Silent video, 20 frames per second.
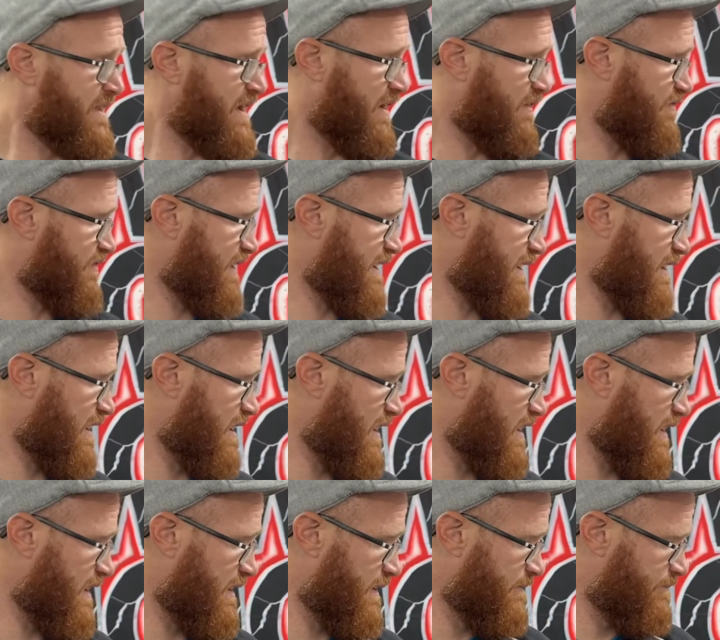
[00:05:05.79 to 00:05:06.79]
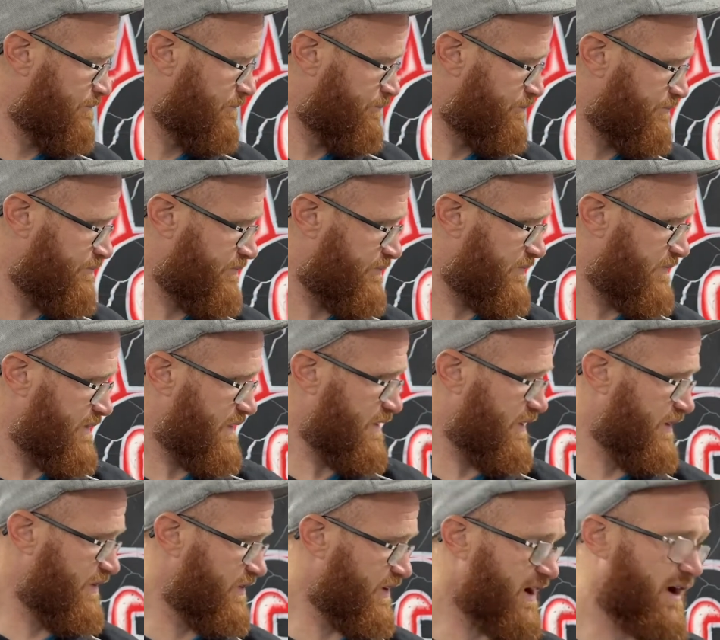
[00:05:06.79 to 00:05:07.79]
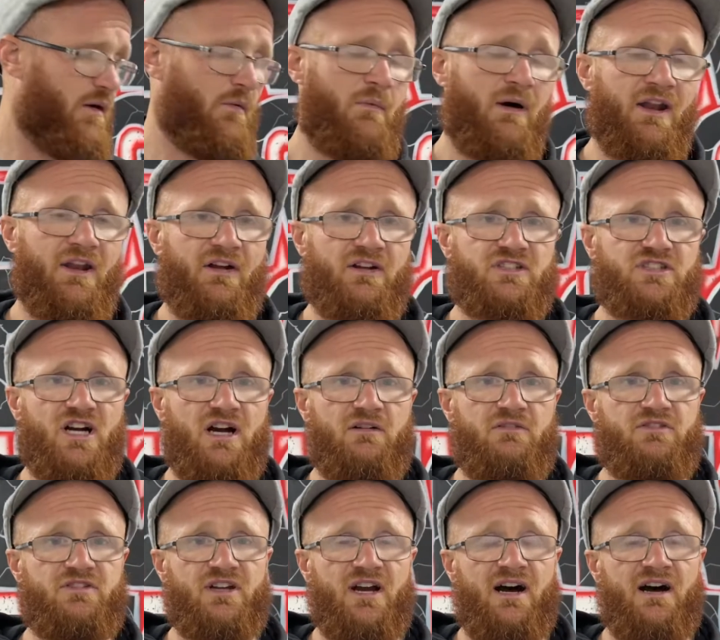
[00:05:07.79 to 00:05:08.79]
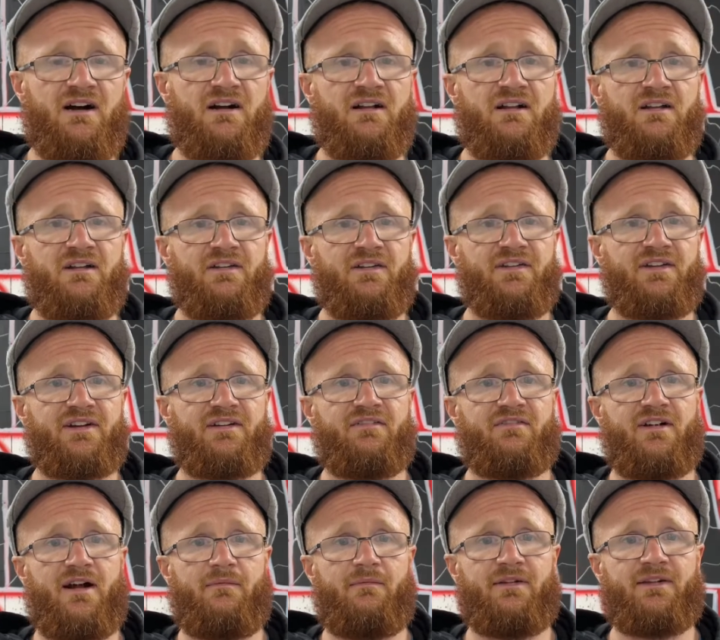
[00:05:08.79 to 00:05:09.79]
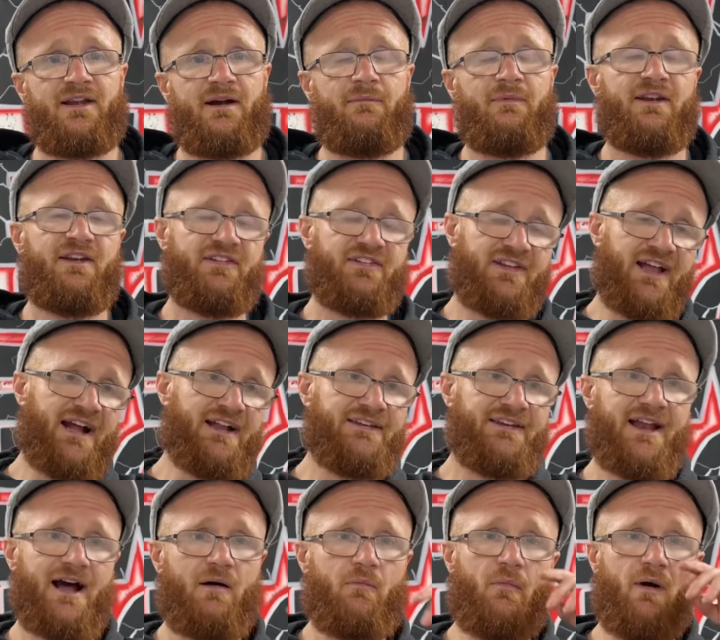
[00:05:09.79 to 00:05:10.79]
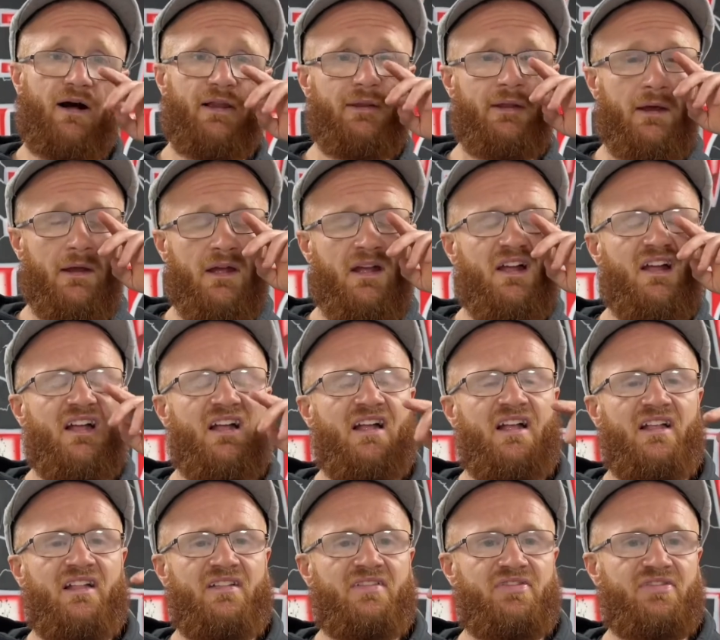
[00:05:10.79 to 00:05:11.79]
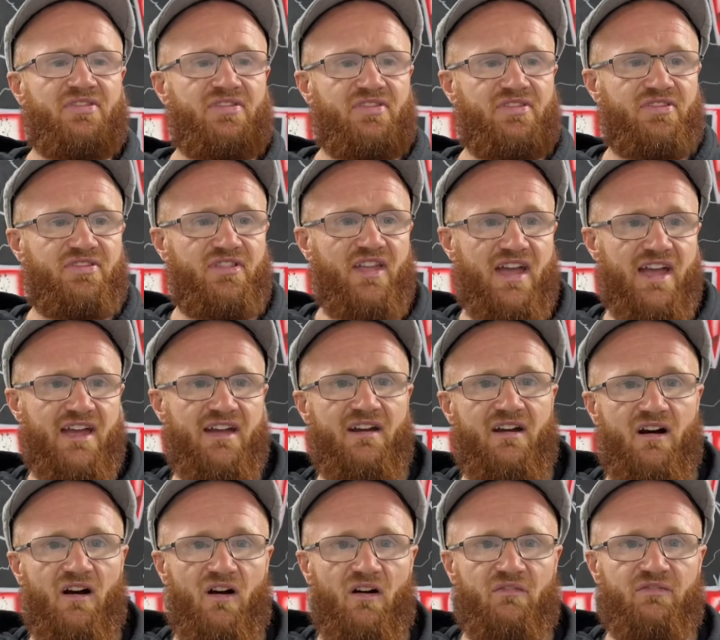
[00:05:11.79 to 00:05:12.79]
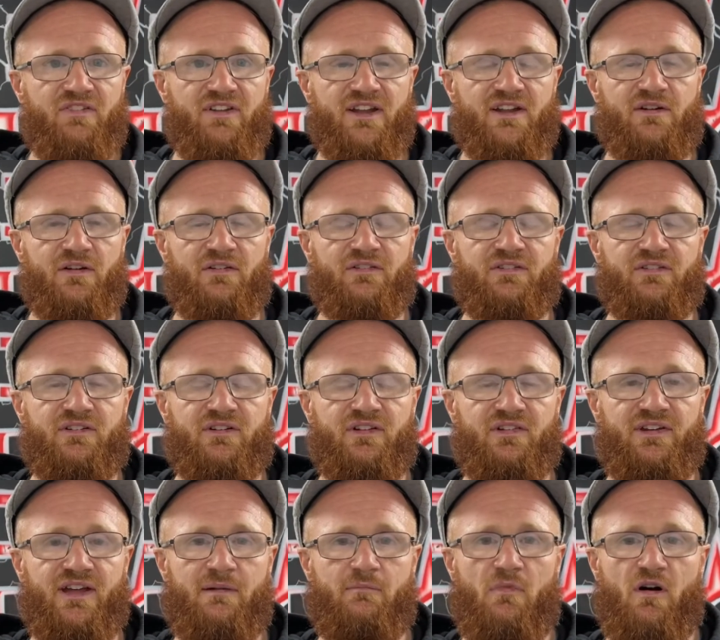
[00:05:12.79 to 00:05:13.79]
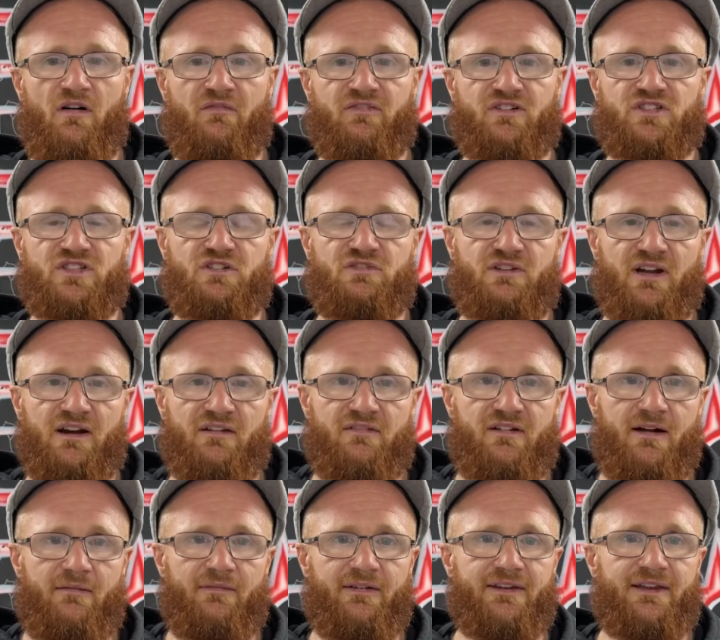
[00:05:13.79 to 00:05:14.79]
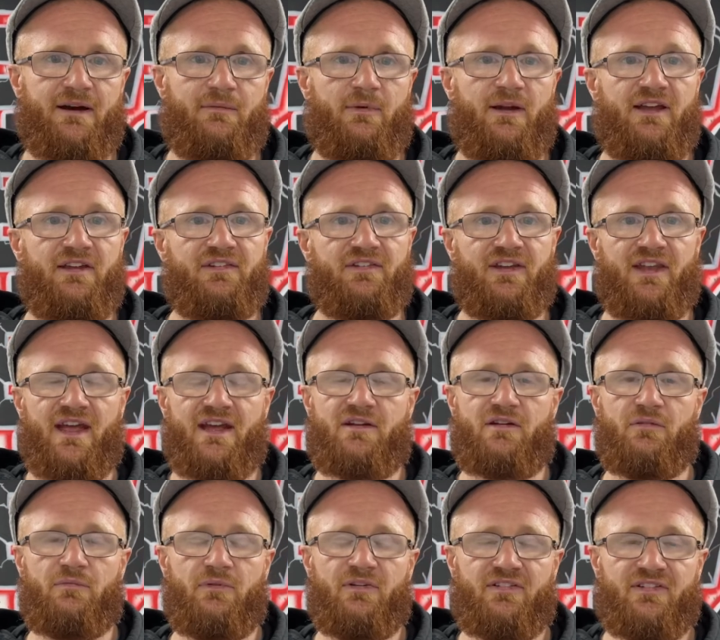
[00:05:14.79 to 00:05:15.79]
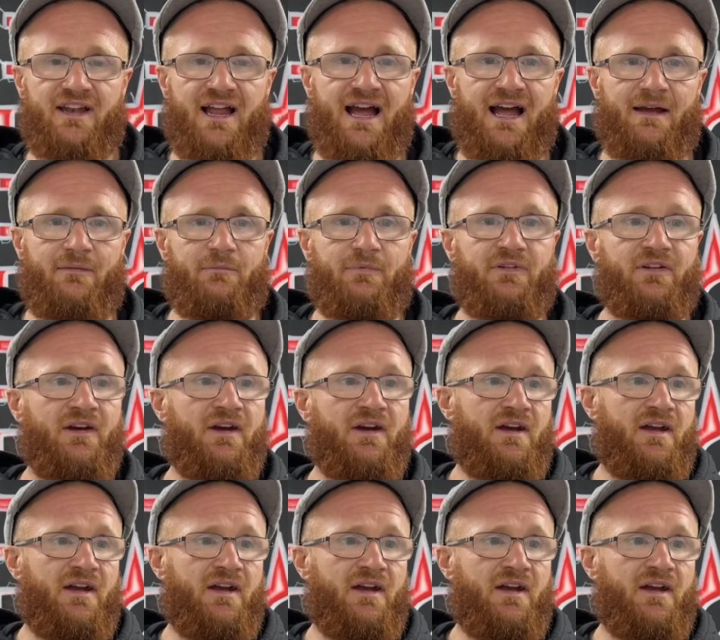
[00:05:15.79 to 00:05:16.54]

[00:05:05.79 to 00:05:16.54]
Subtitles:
I think the second one I showed you, the second grappling dummy, the standing up one, they're obviously good because they're more of a judo grappling dummy, so they're good with slams.